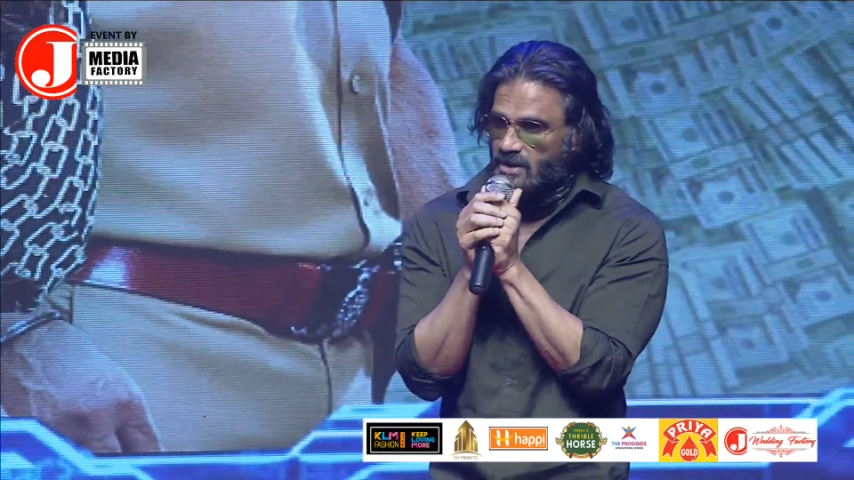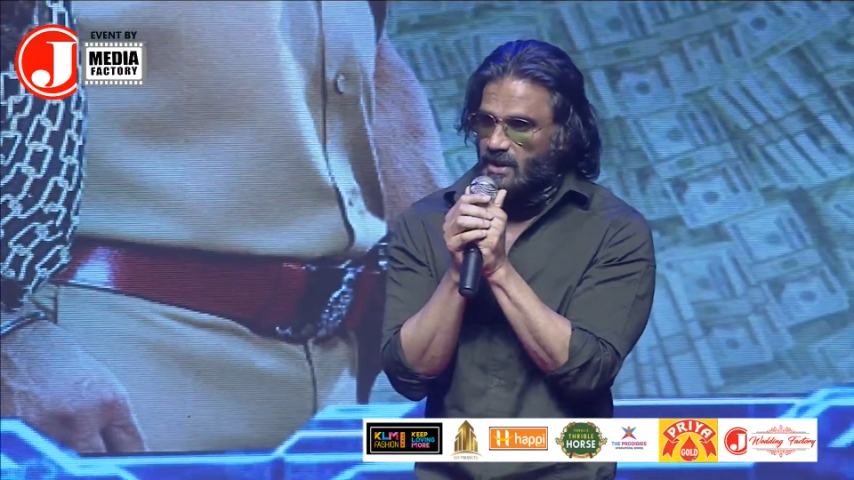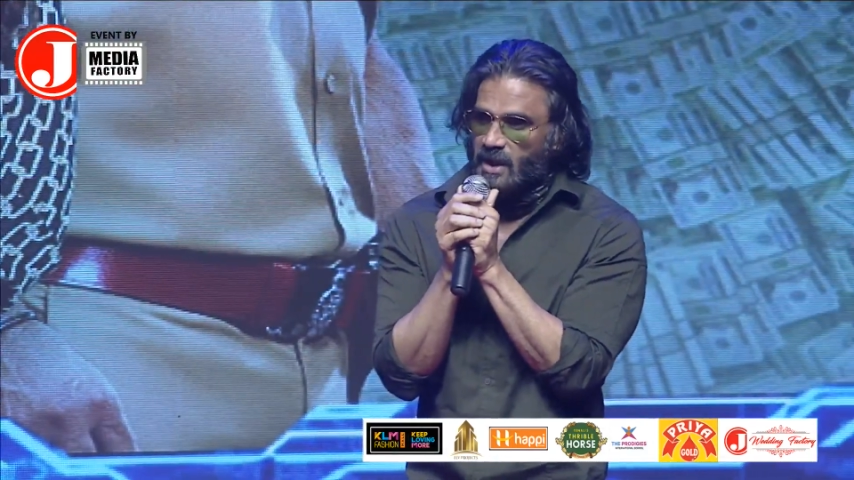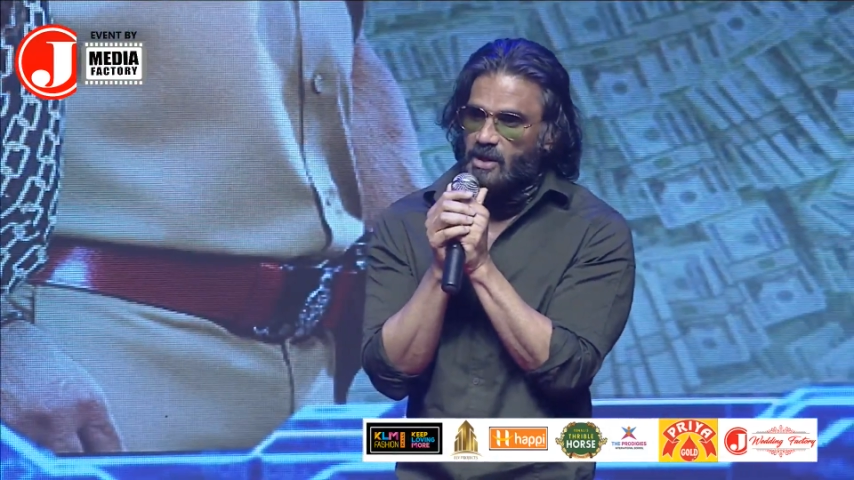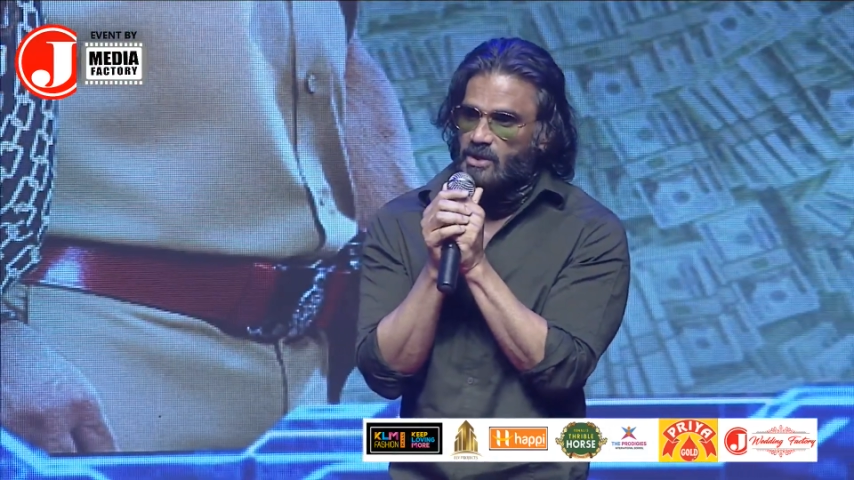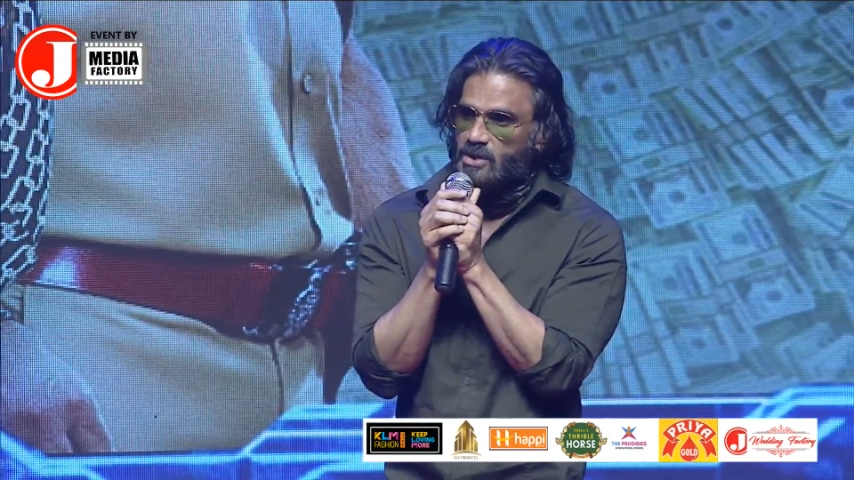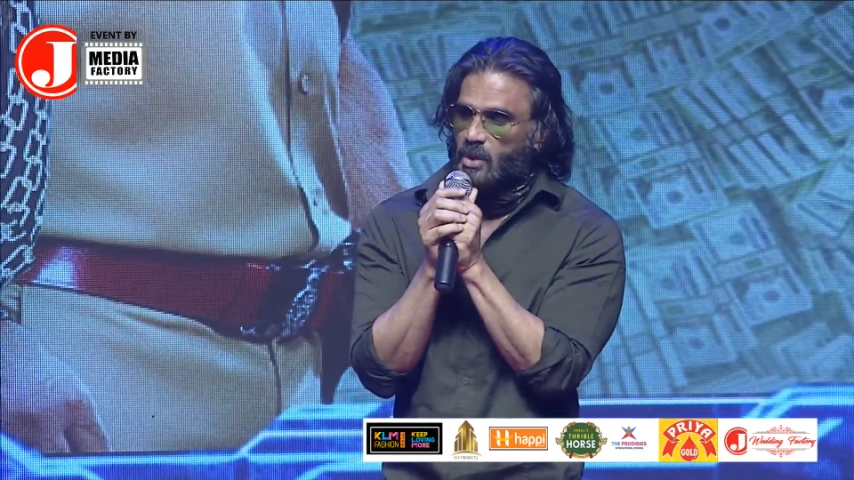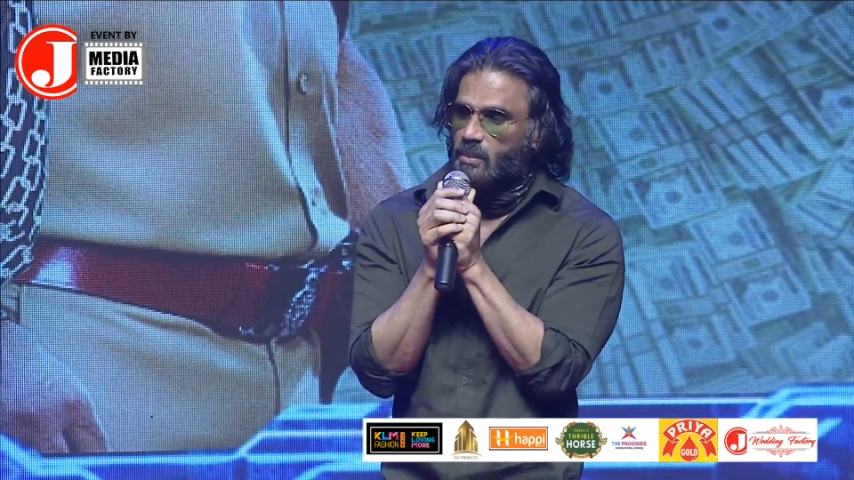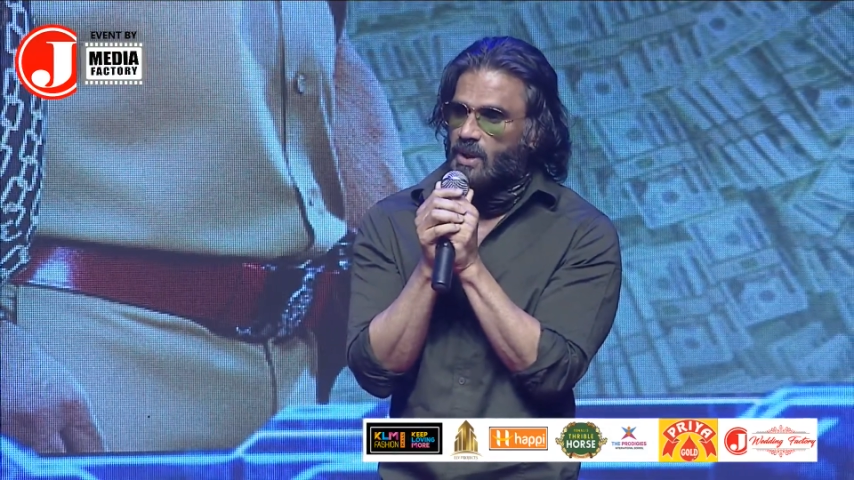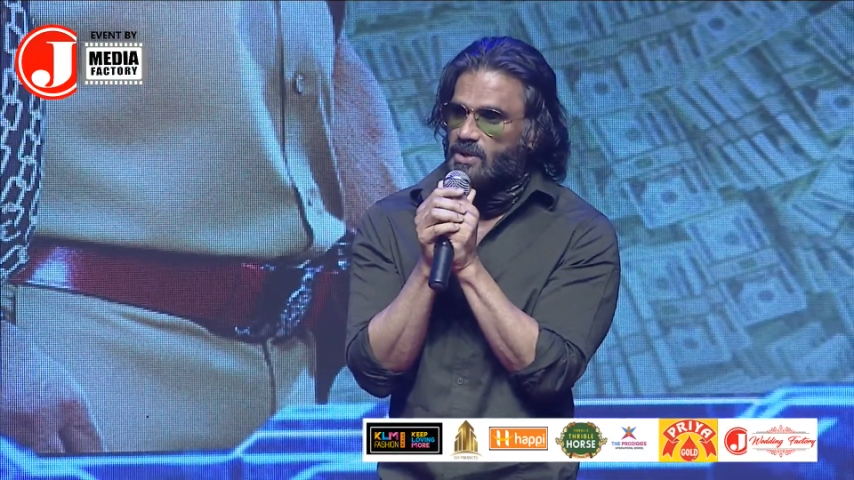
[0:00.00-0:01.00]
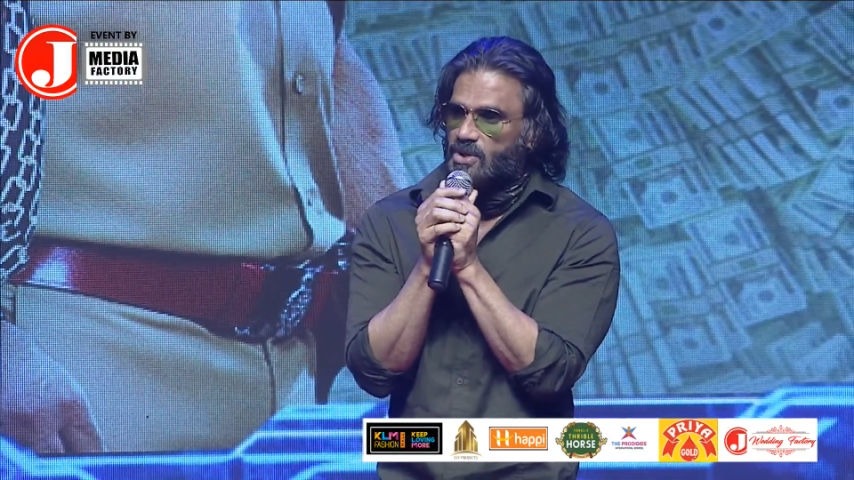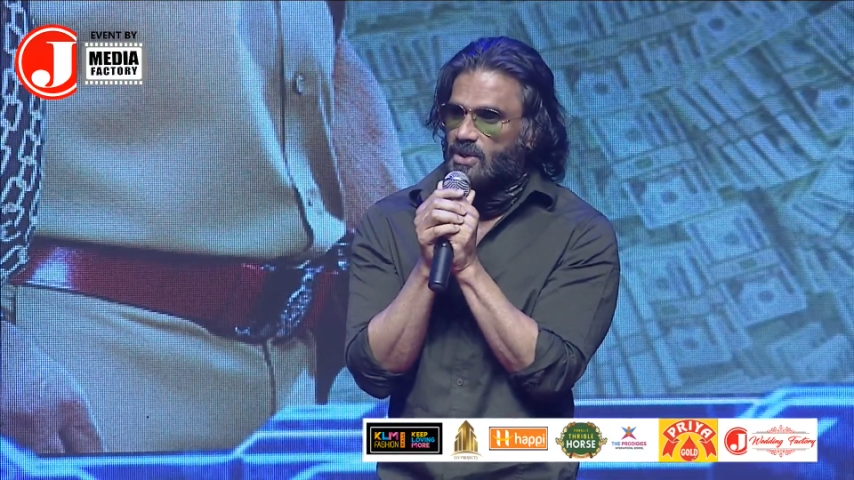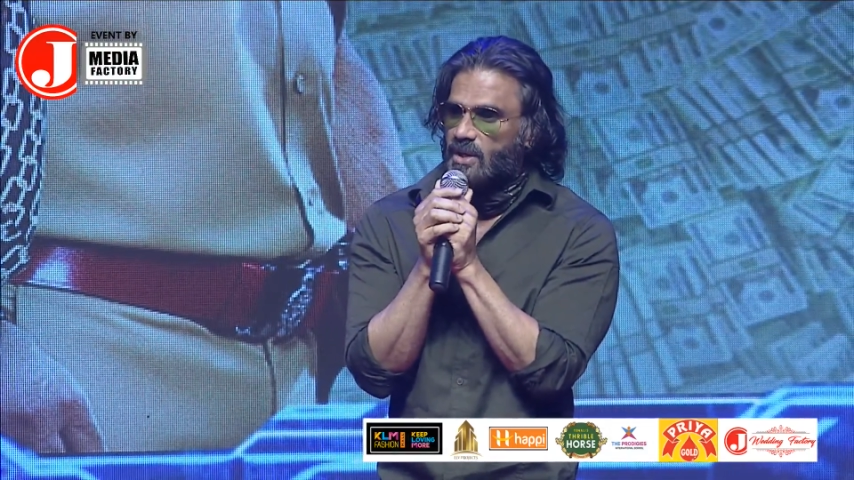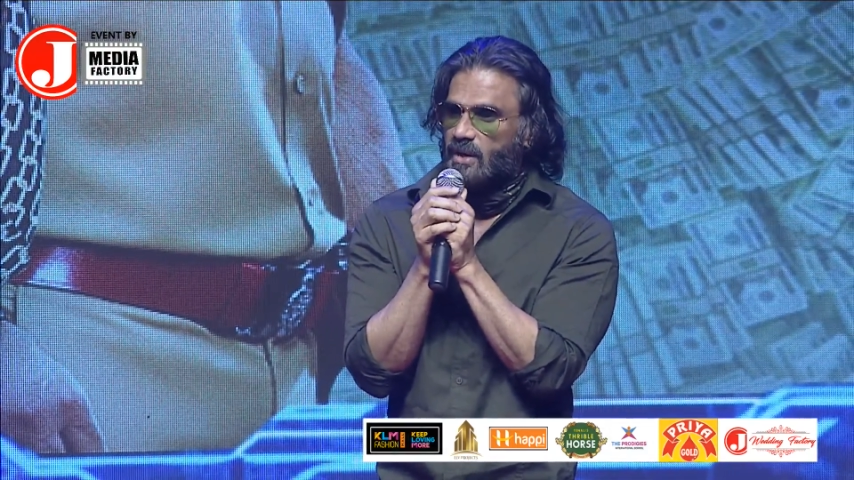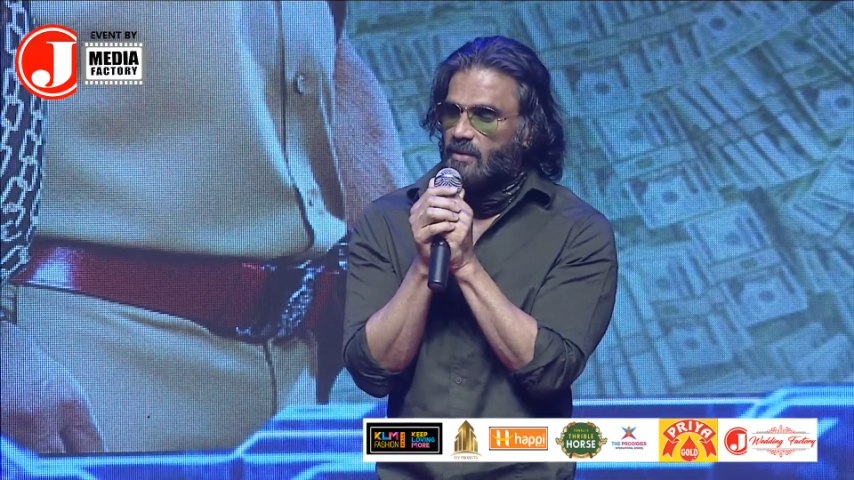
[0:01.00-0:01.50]
thank you so much
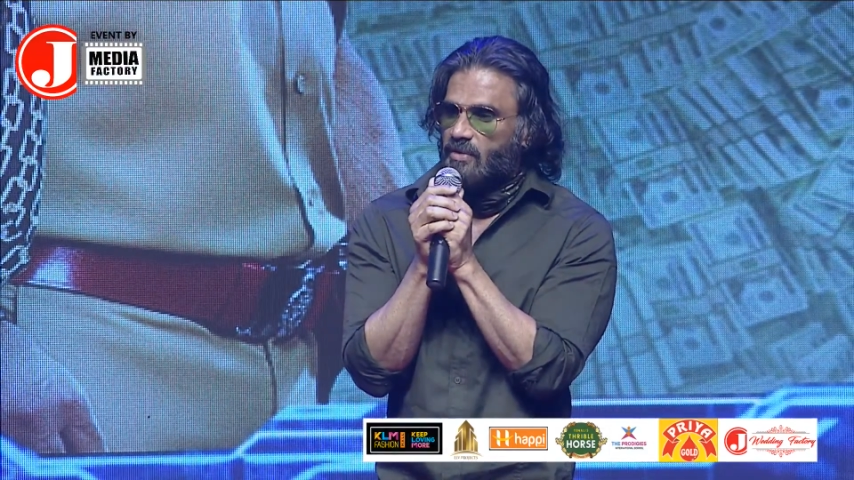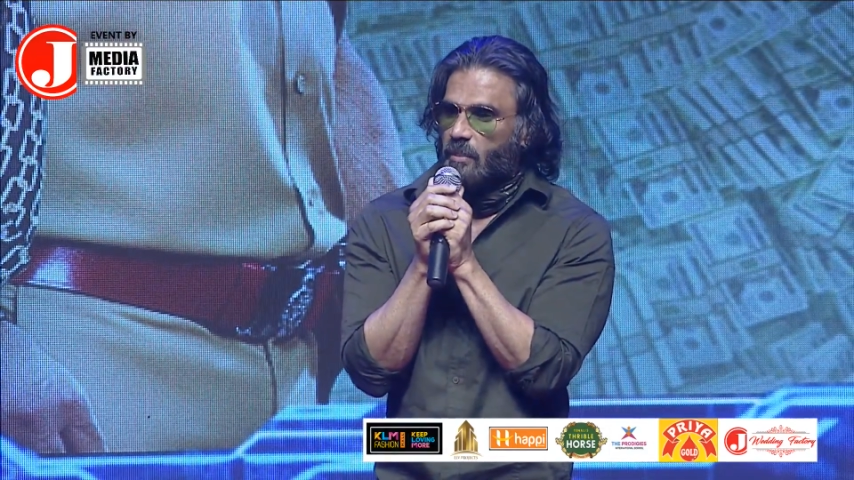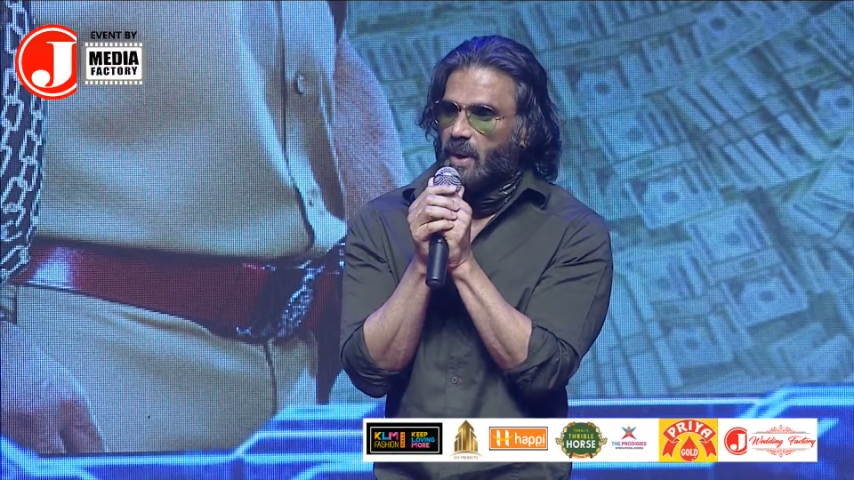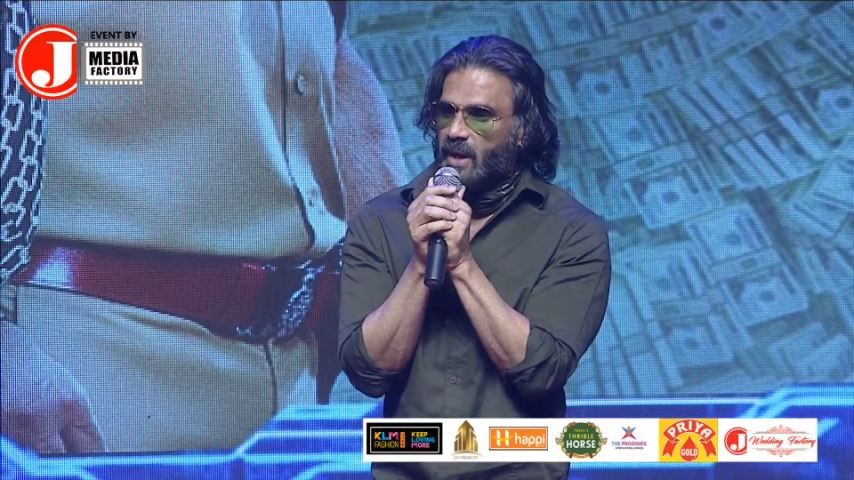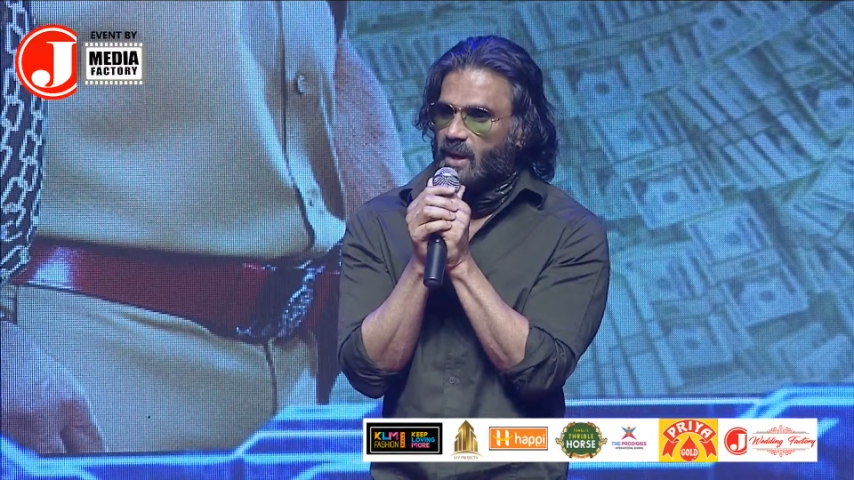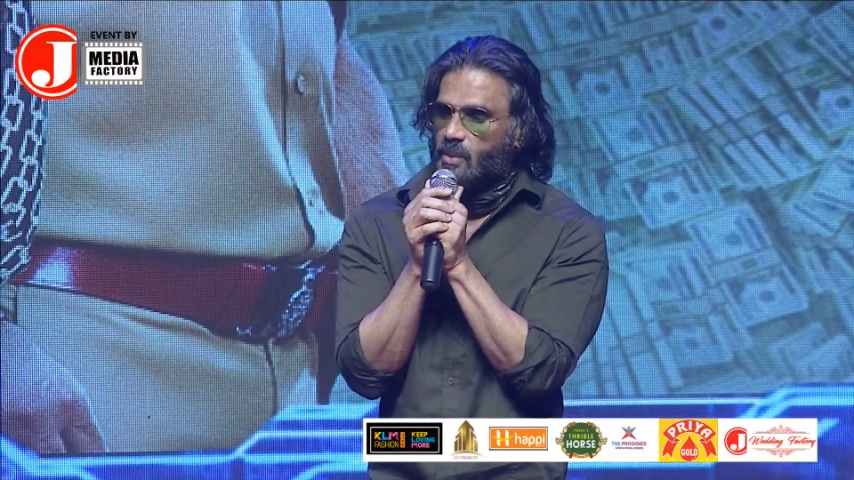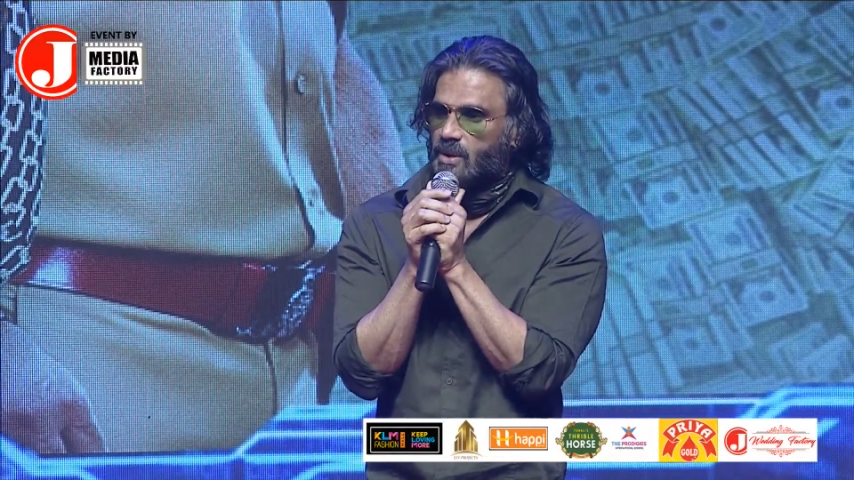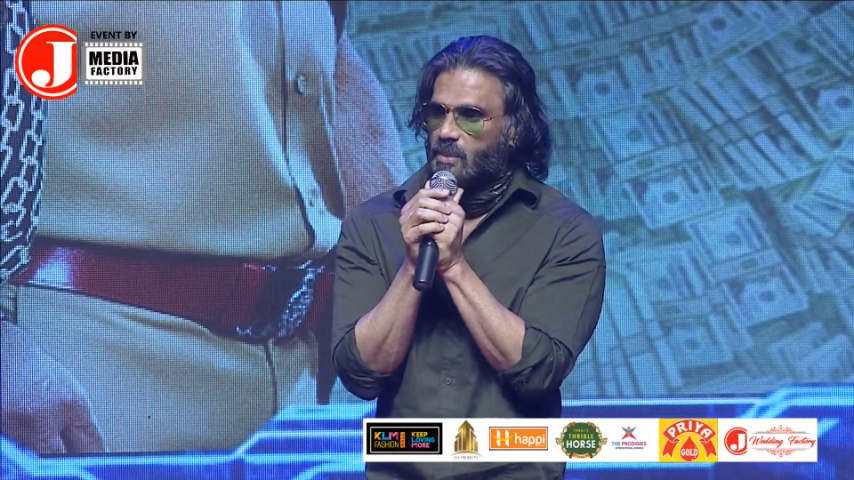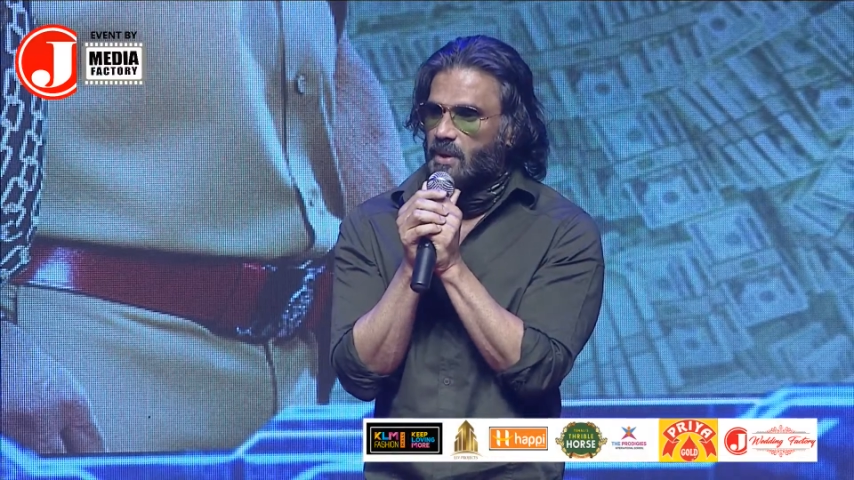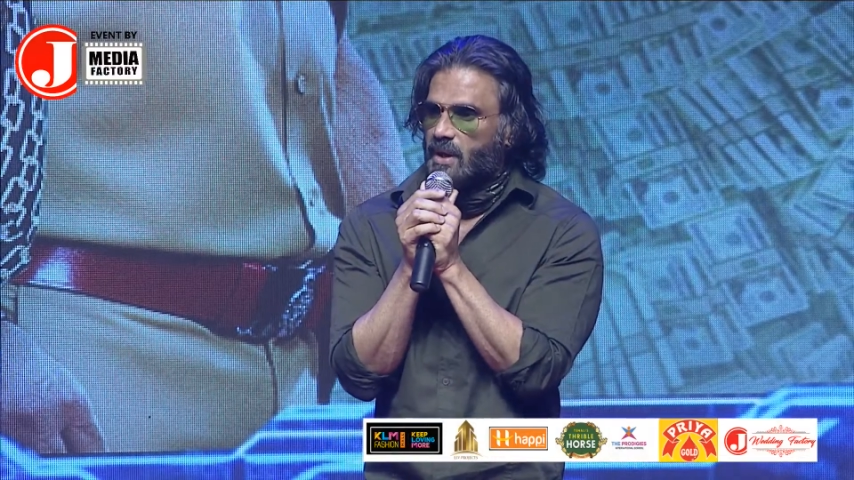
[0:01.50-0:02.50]
for bearing with me.